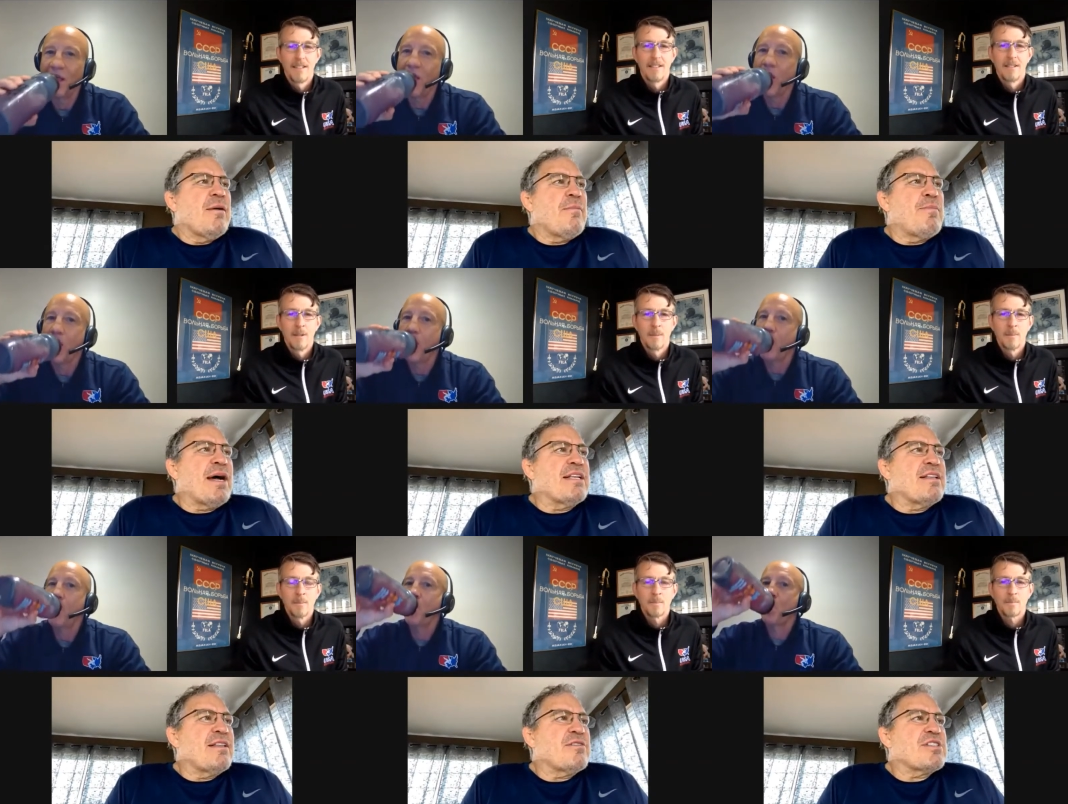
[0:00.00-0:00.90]
Speaker 1: but
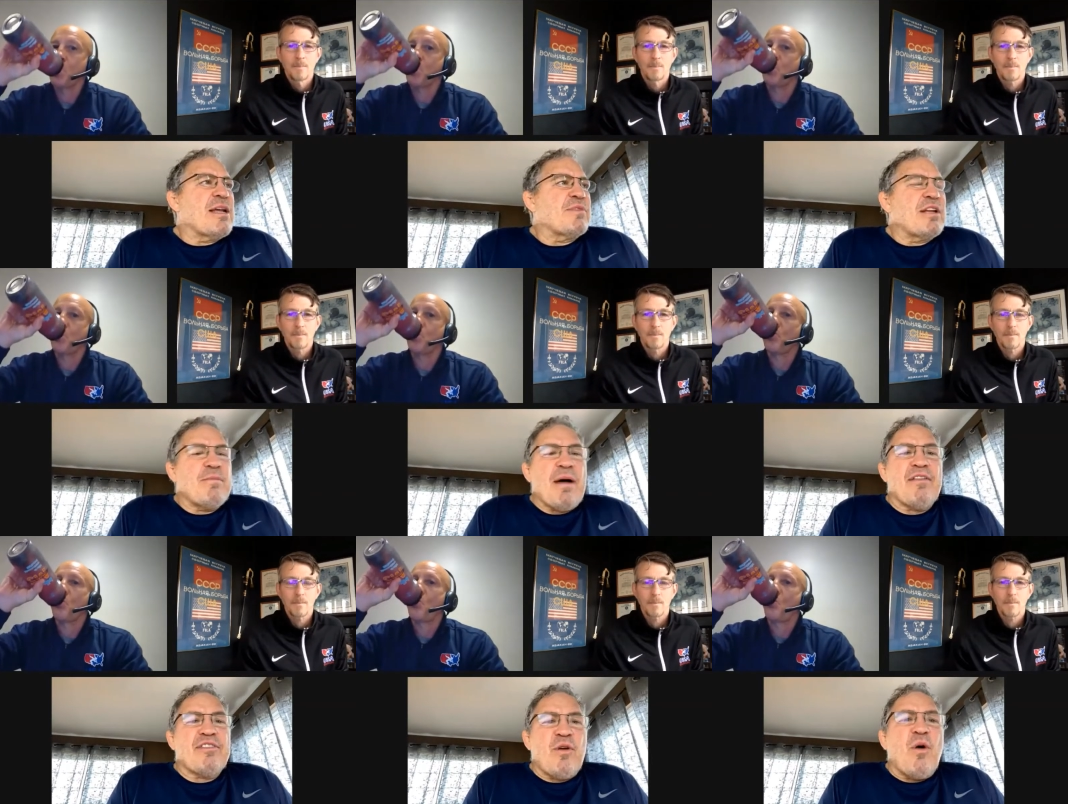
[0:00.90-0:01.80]
there's something
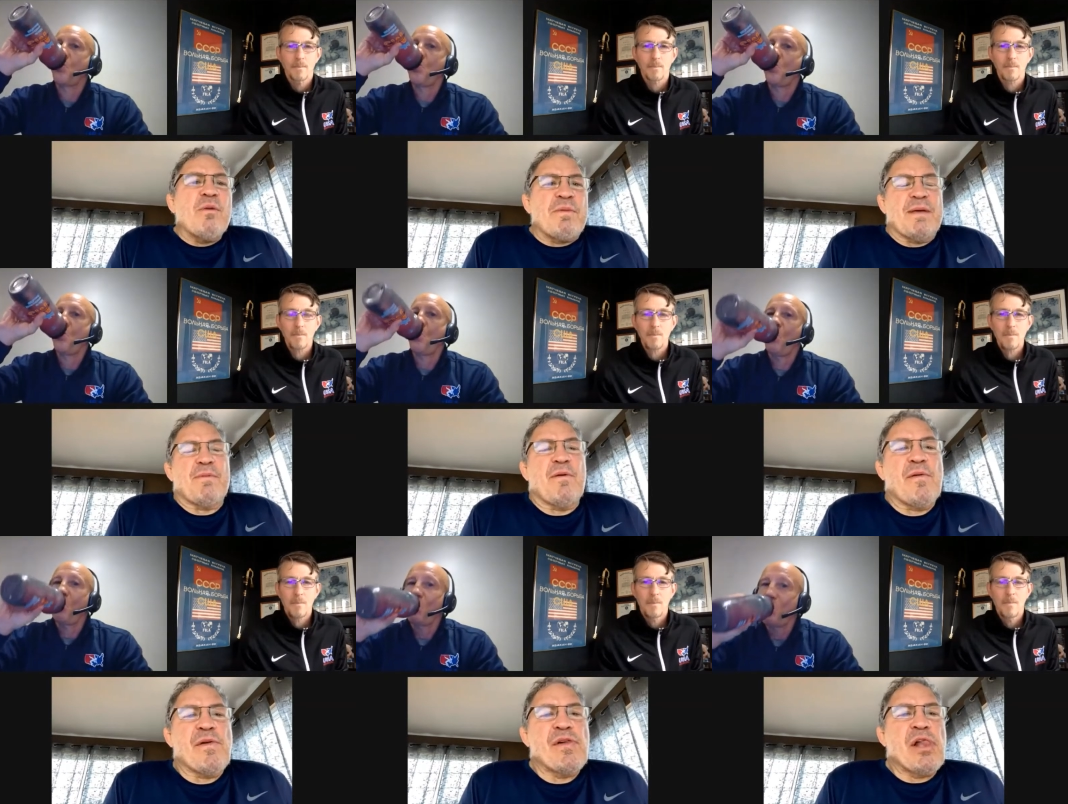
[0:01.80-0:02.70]
about throwing people
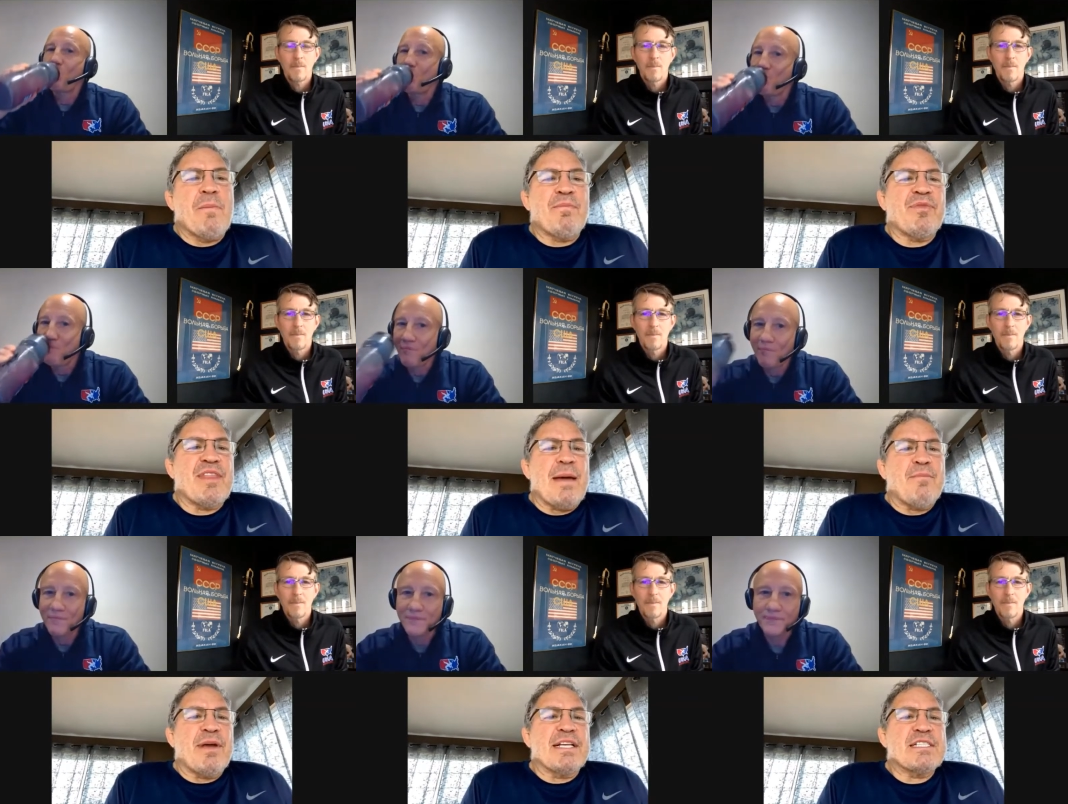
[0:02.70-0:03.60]
that
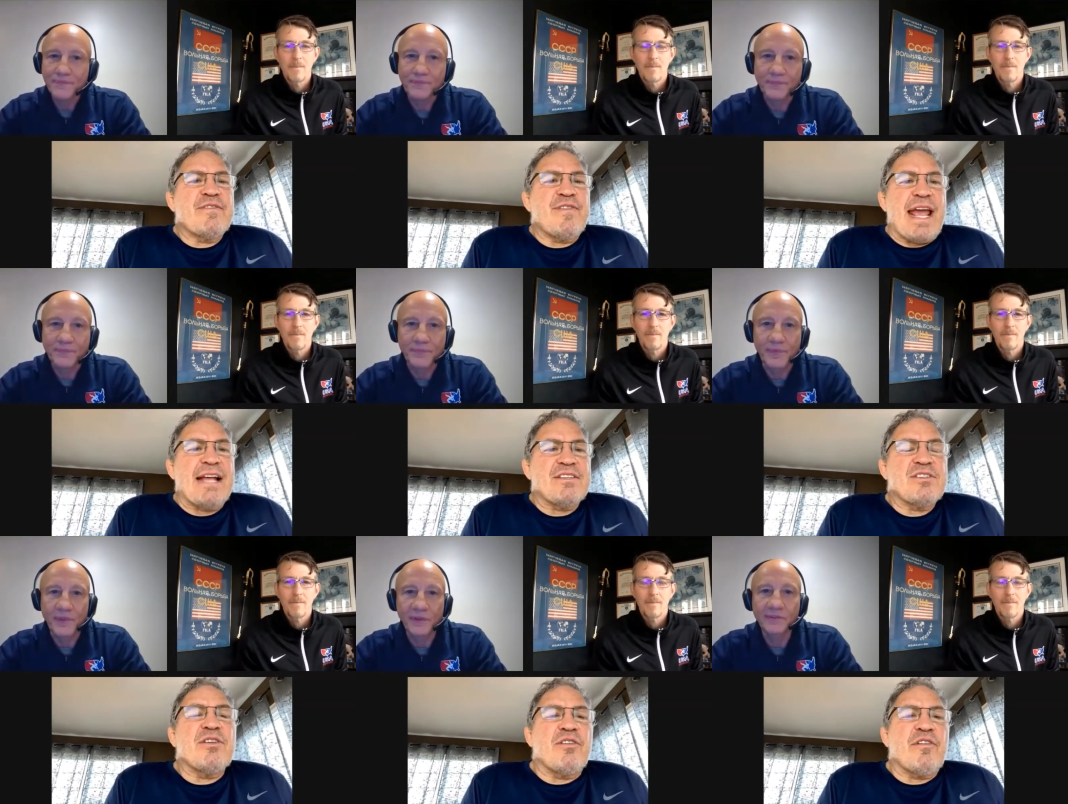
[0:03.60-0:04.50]
brings fans
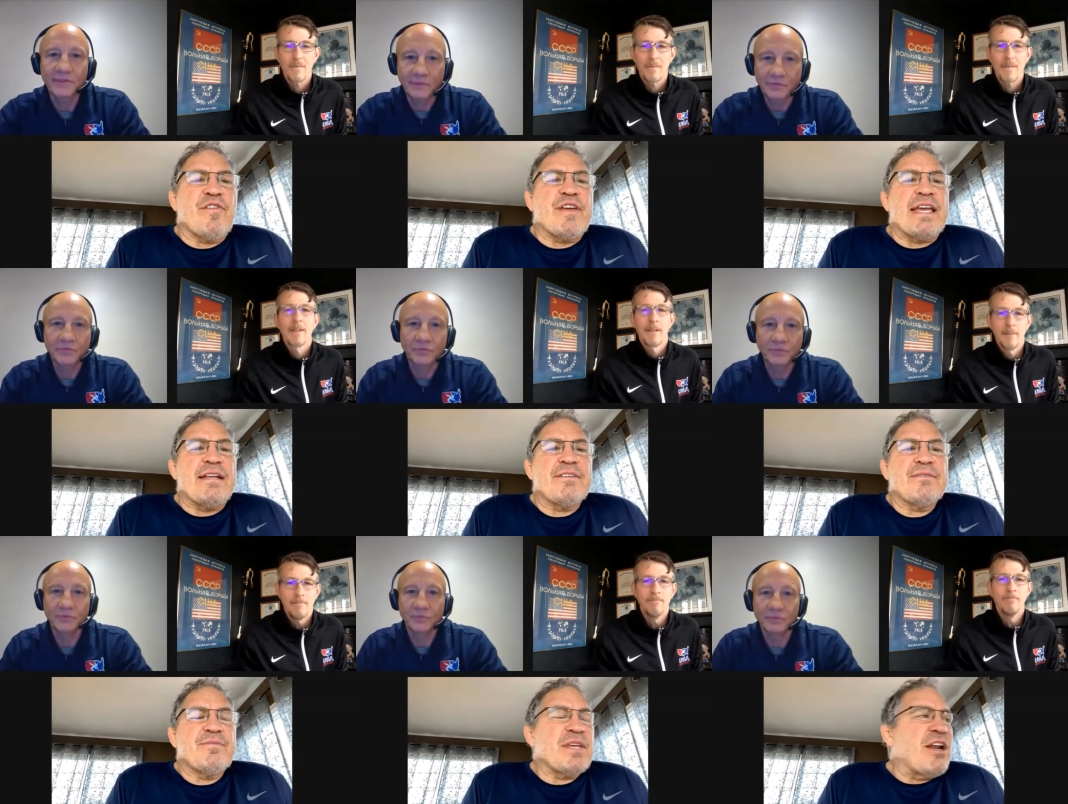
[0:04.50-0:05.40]
to their feet
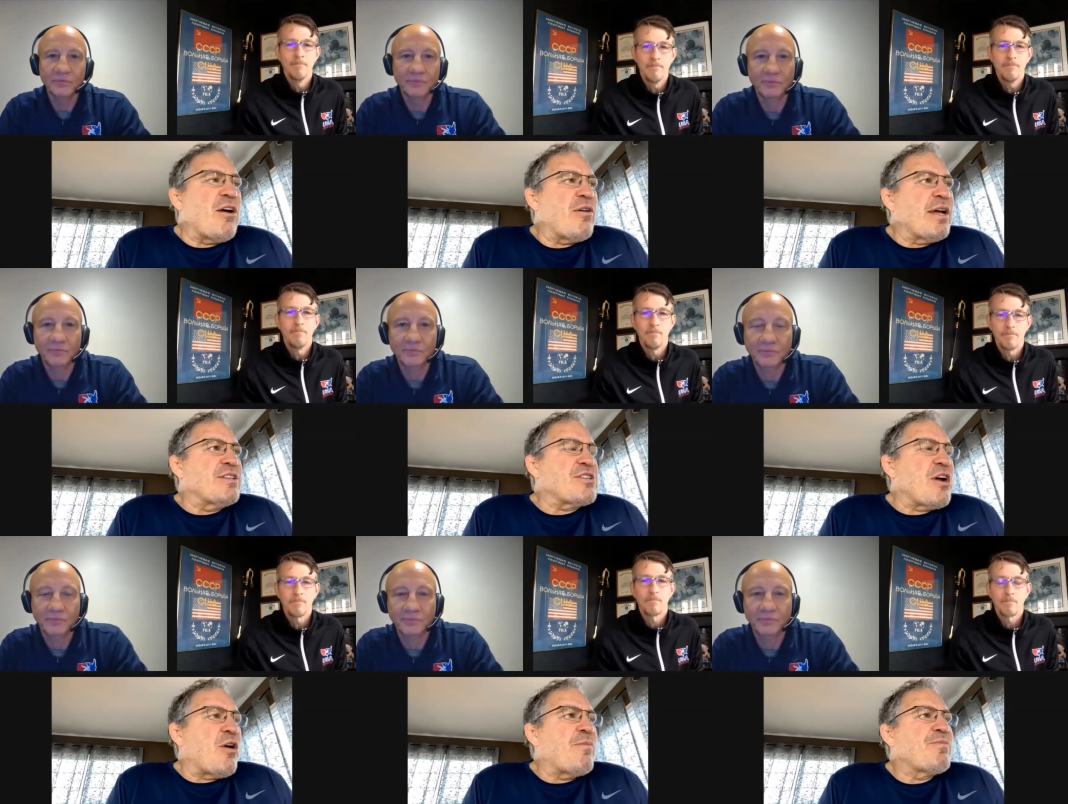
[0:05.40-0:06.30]
you know and
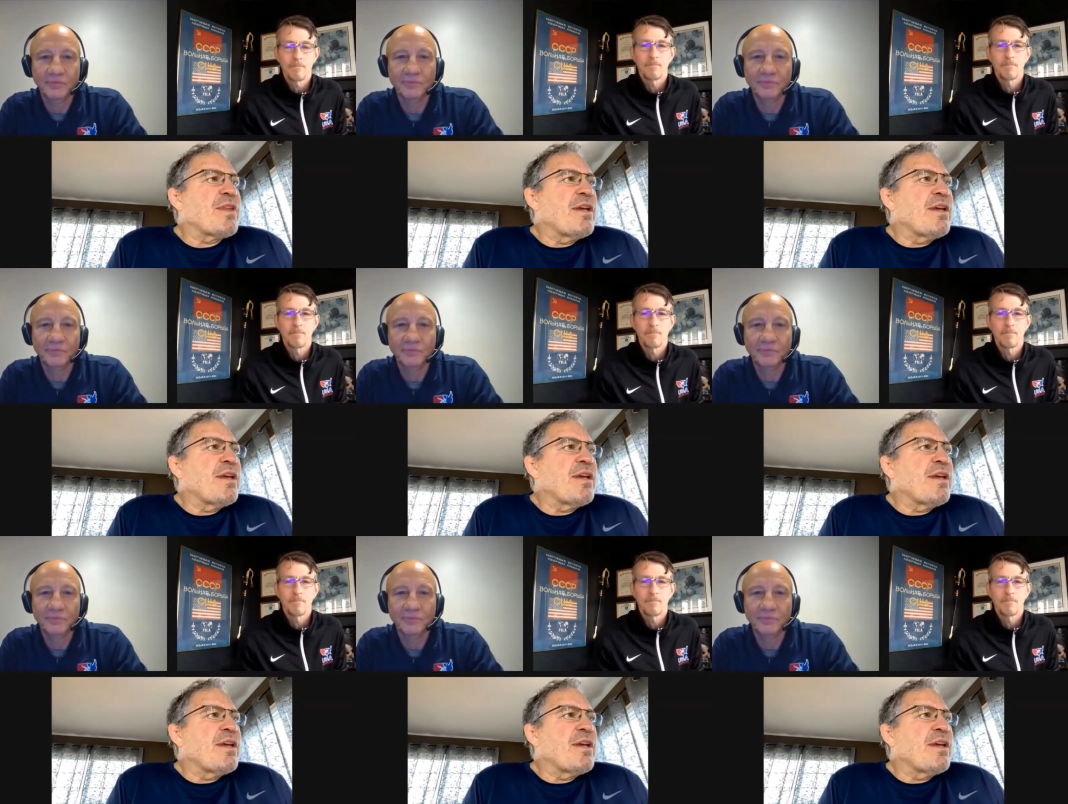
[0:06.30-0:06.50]
so